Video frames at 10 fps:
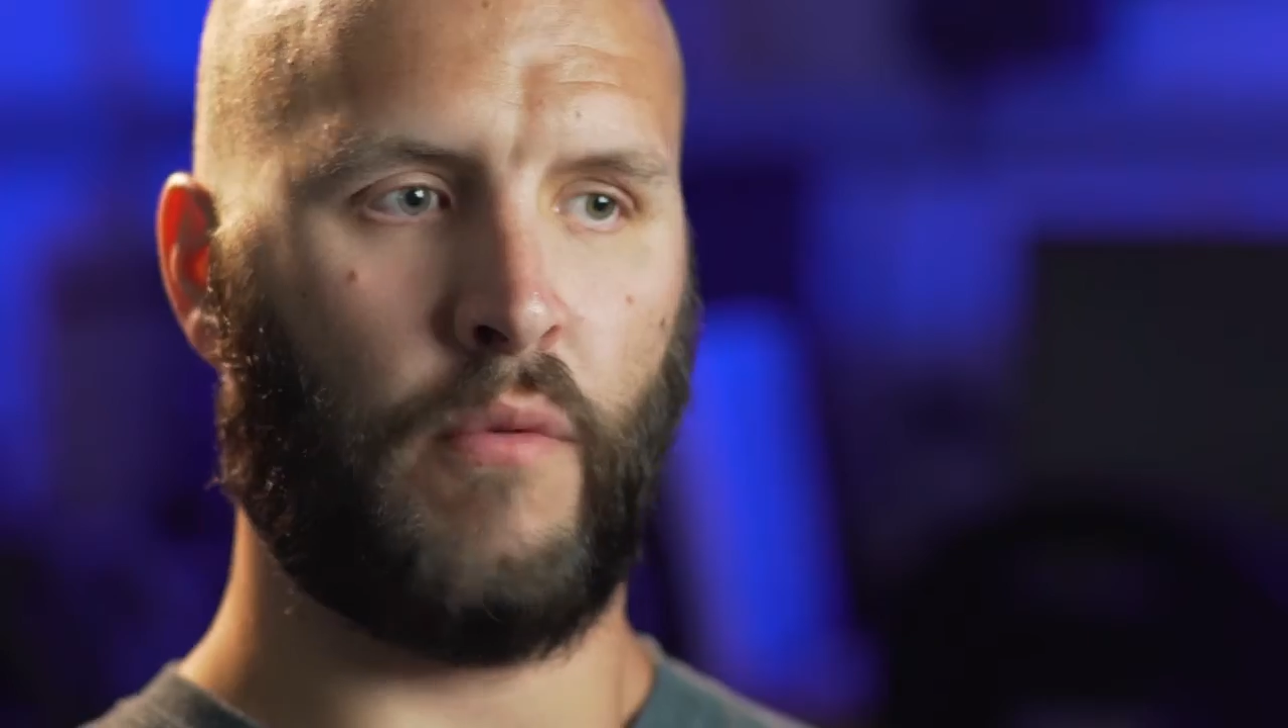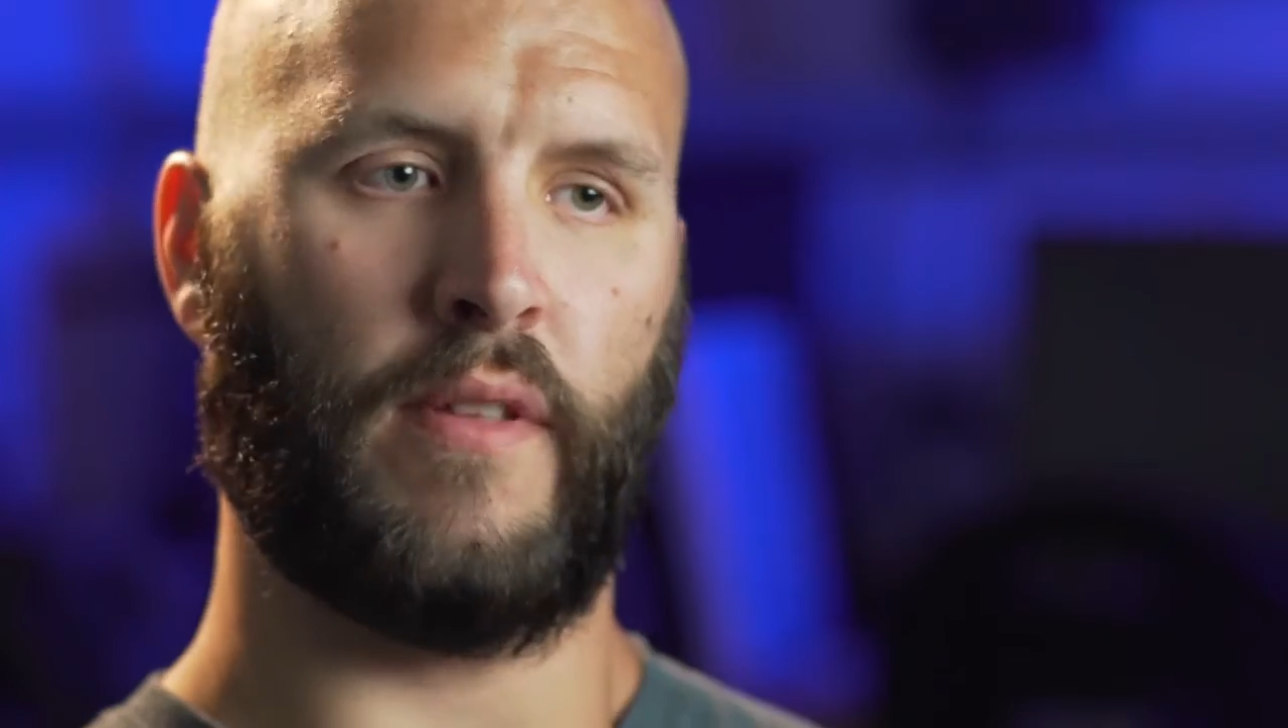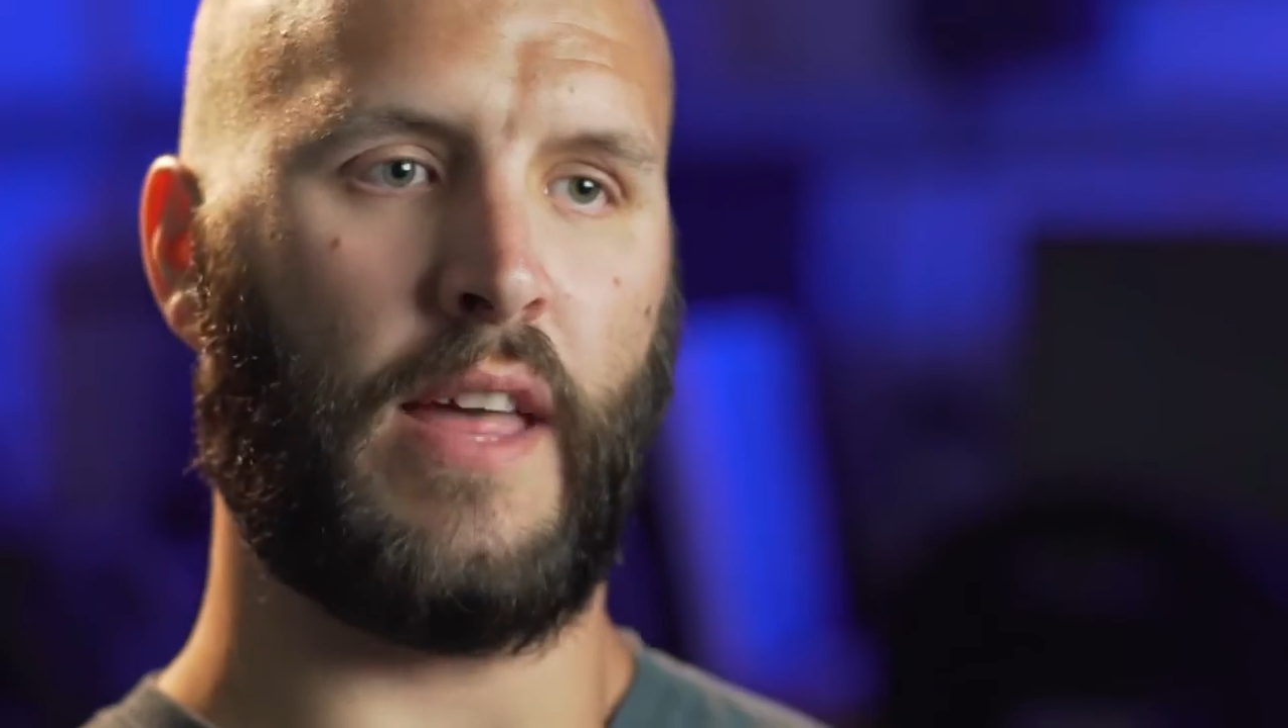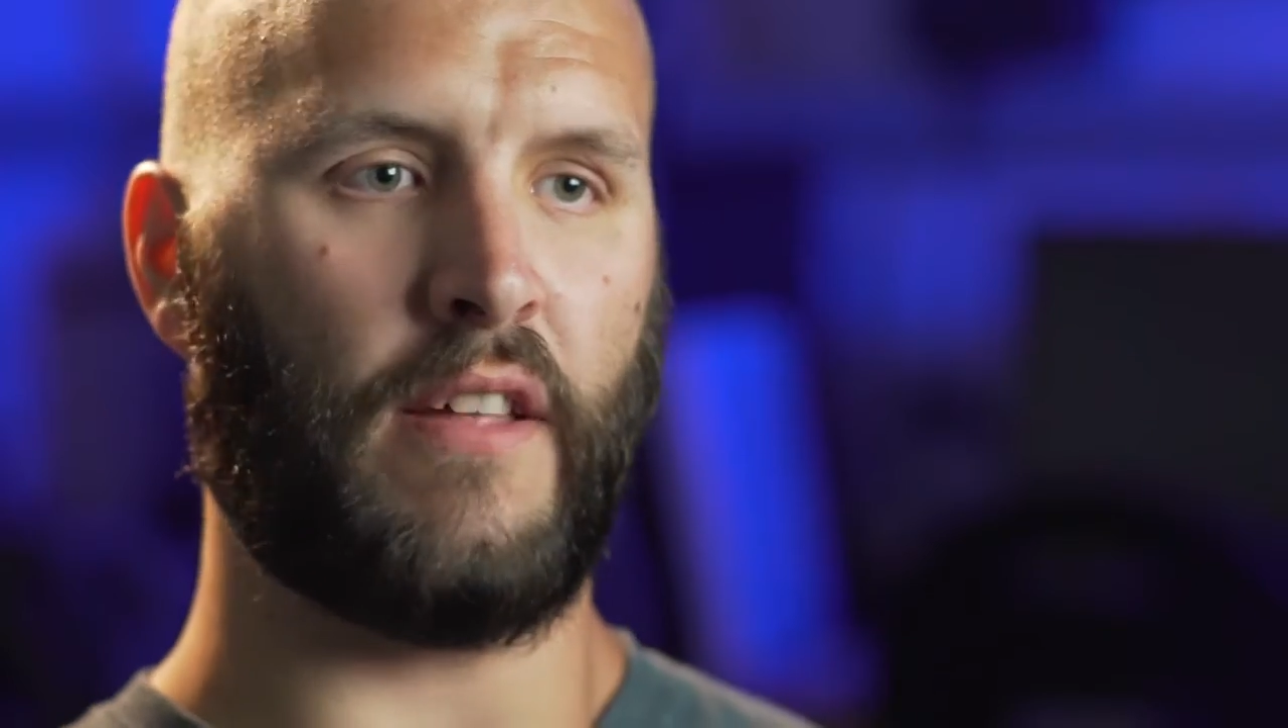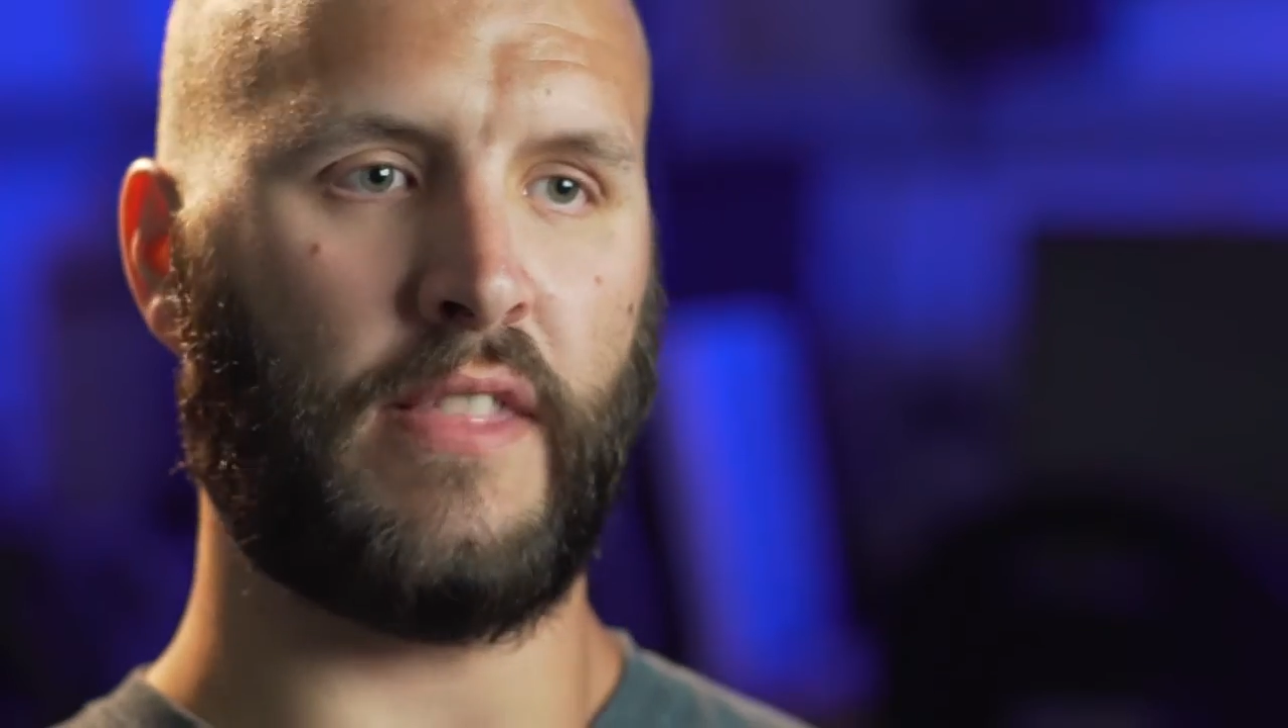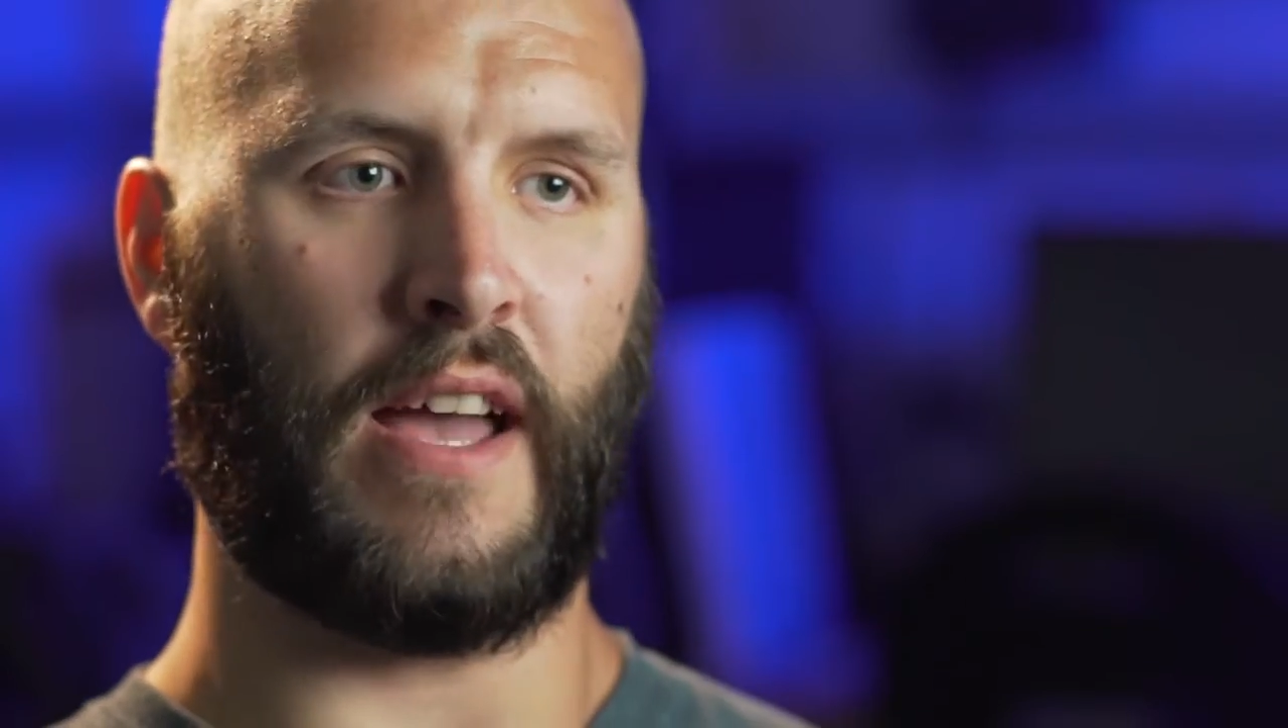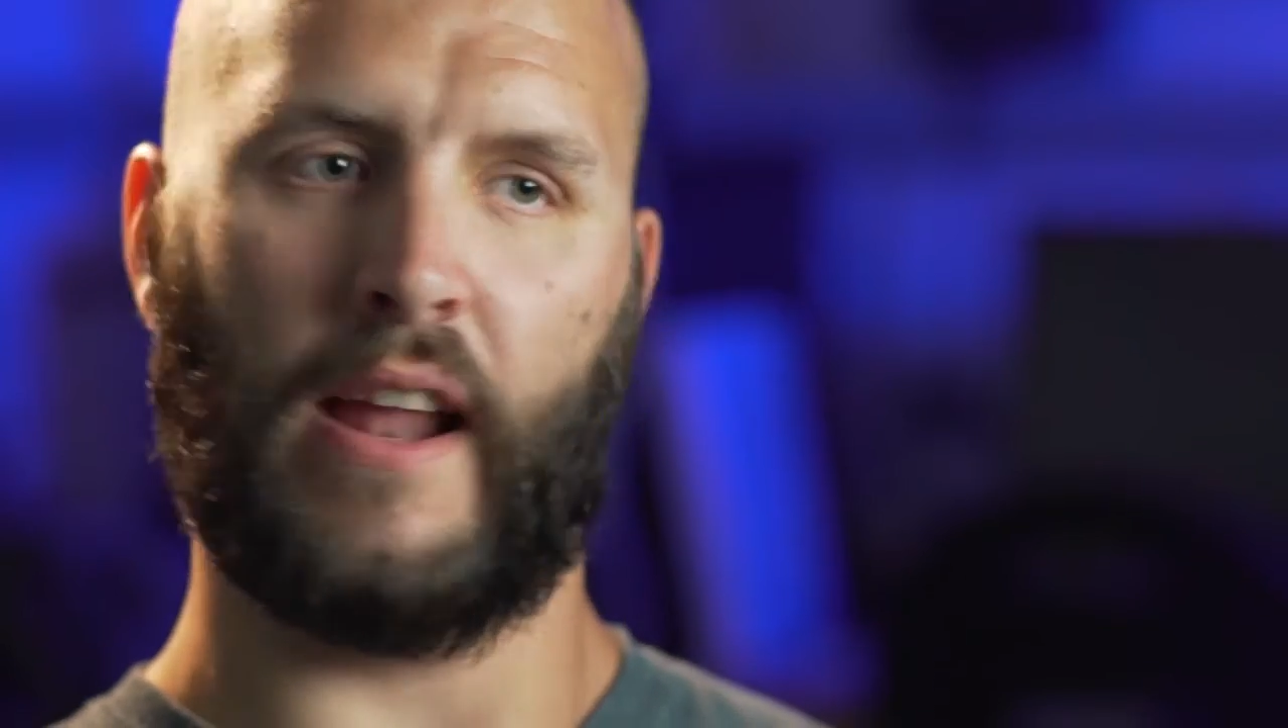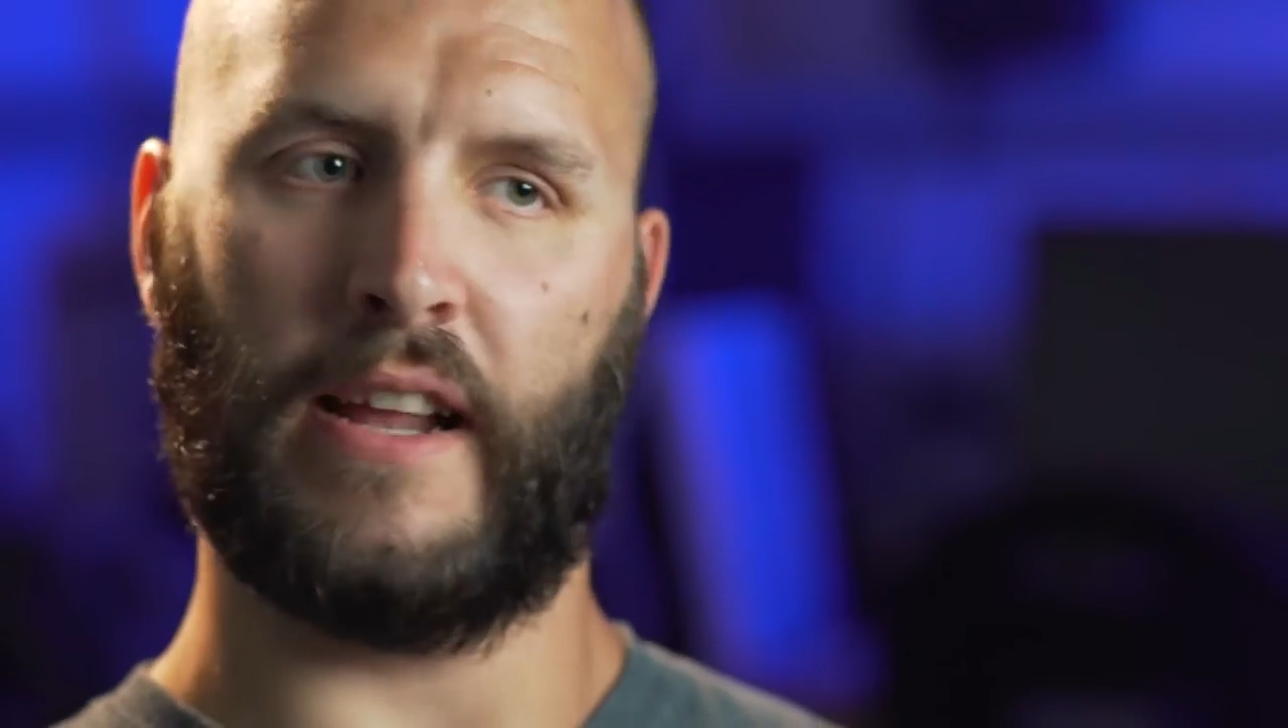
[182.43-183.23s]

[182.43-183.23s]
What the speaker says: Without that,